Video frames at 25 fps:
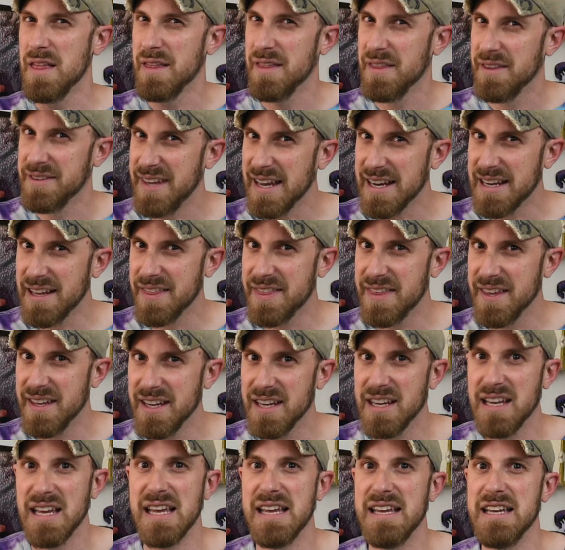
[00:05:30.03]
Second
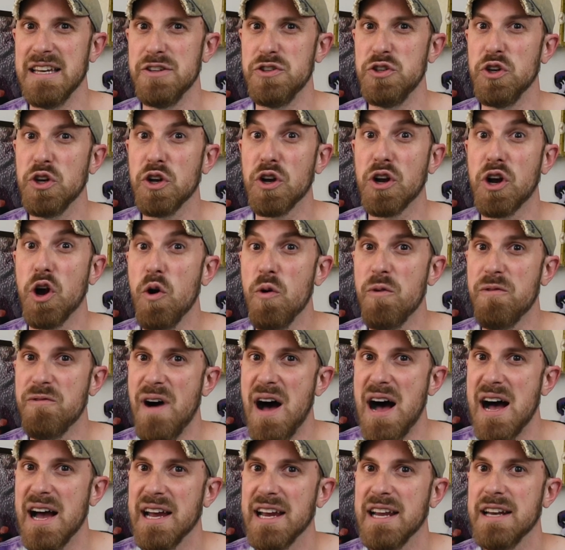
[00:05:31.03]
thing is you can go
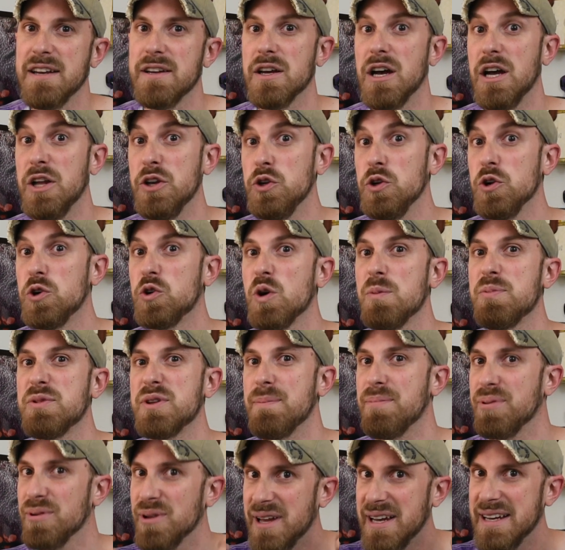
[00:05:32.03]
find a new group to
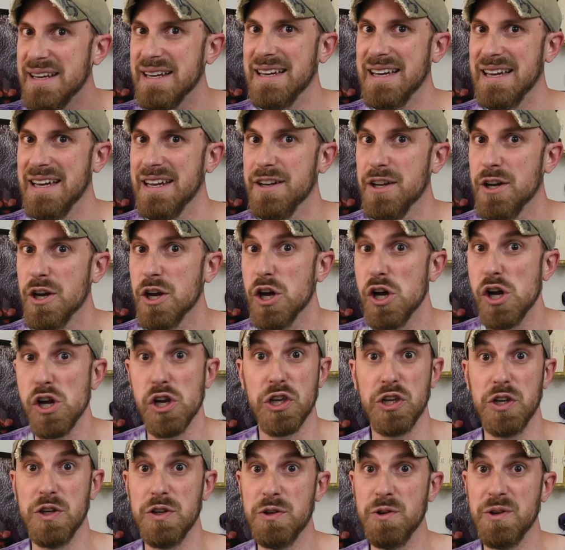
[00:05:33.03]
play in.
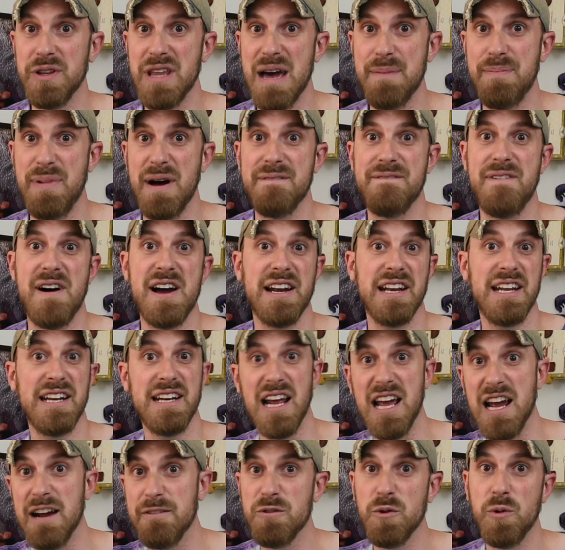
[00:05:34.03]
You do that by finding
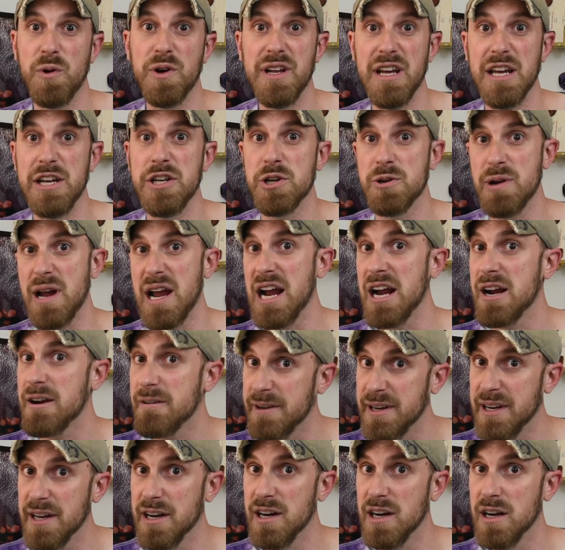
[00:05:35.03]
everyone in your
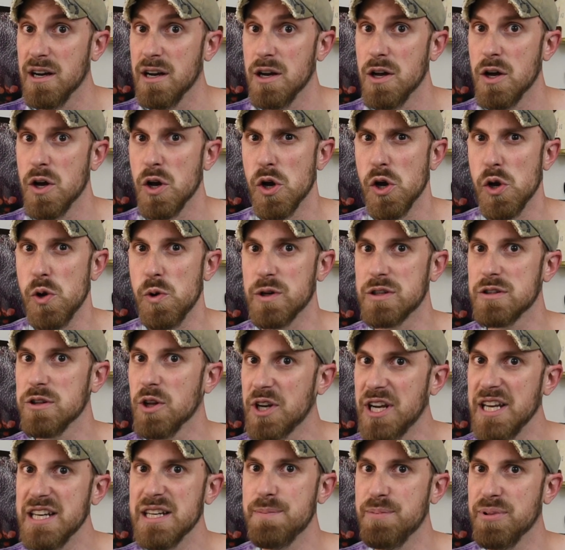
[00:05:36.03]
area who's
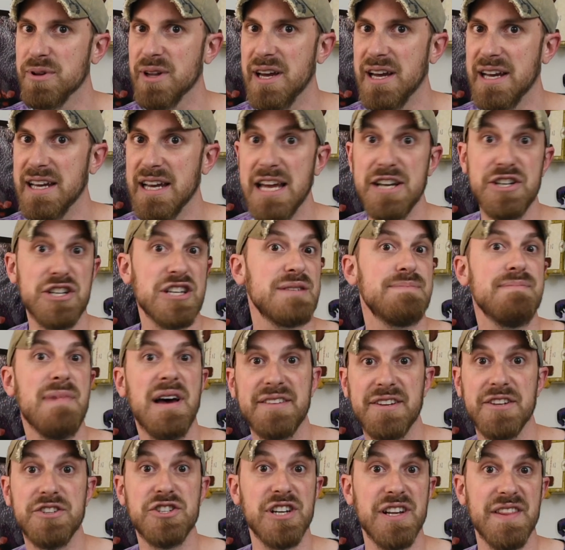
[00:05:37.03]
looking to play and just
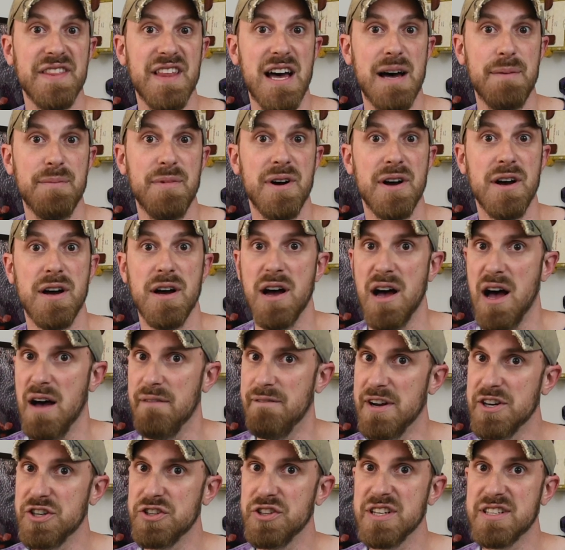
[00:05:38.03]
messaging them.
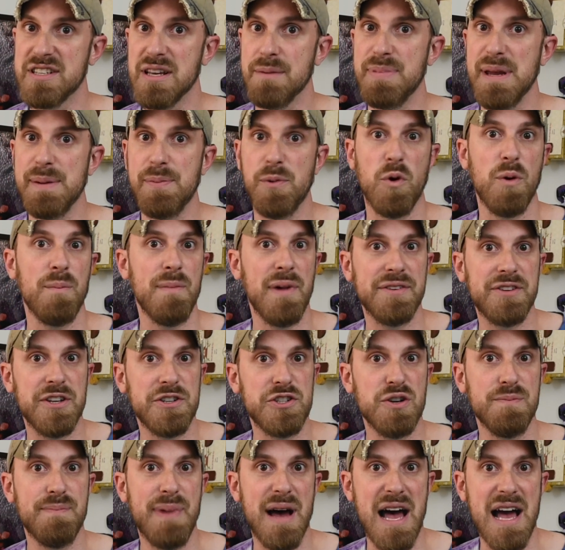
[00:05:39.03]
Eventually some people will message
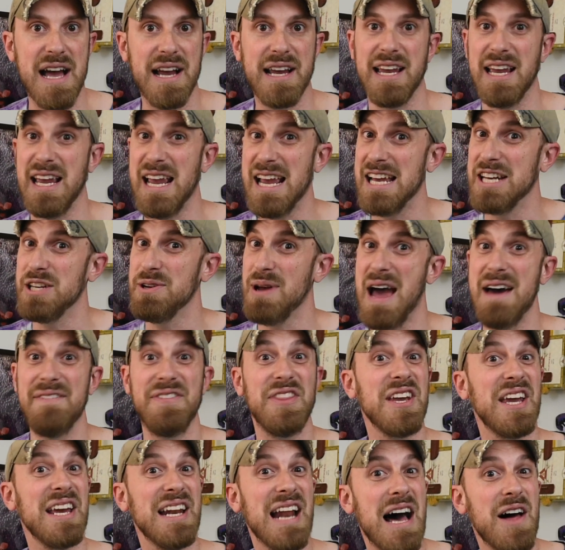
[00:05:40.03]
you back, and you have
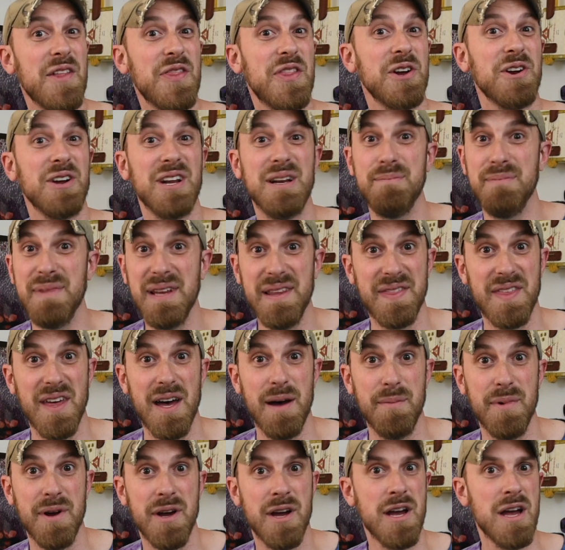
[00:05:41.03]
to get out there and meet
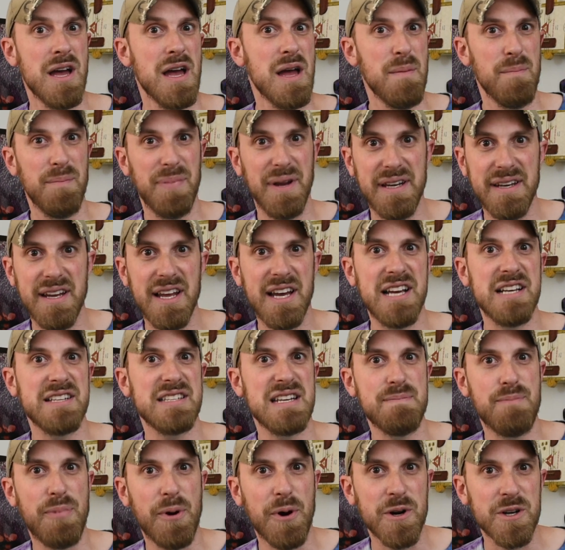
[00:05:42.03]
them. Be nice
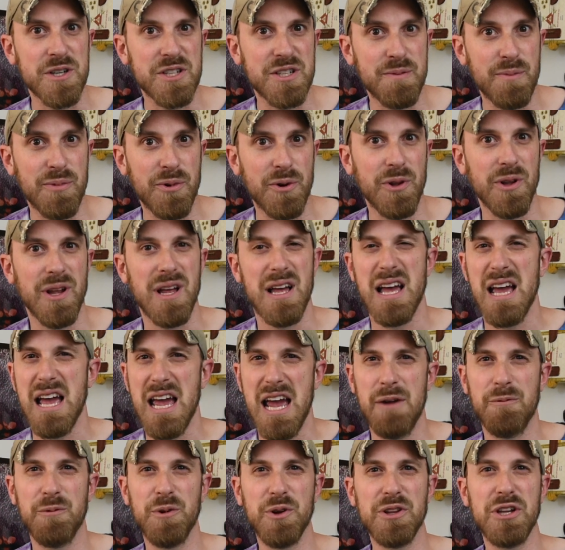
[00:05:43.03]
and personable
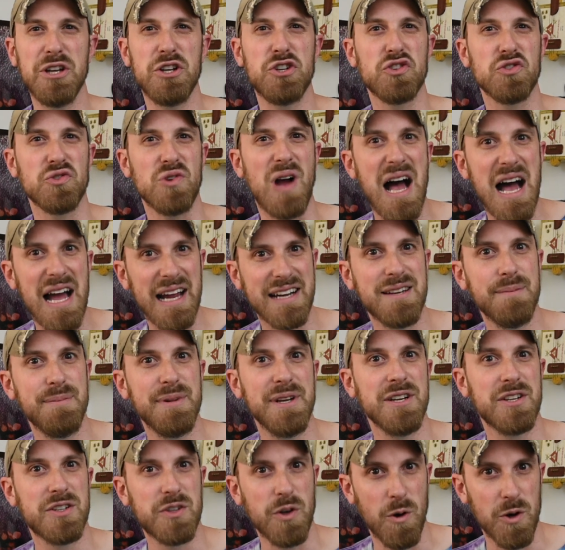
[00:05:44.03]
and really try to
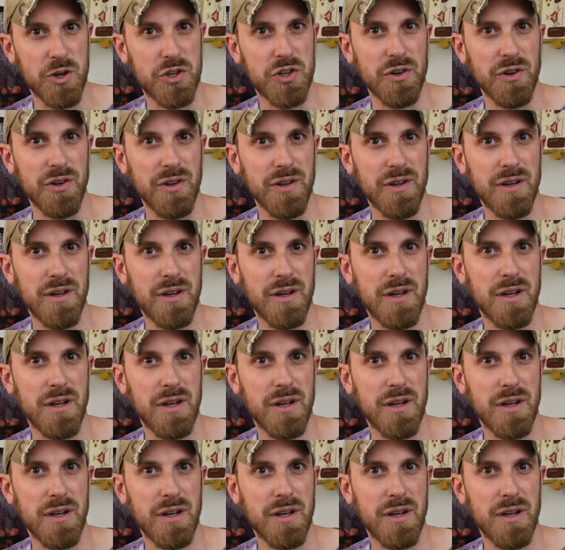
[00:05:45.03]
be social.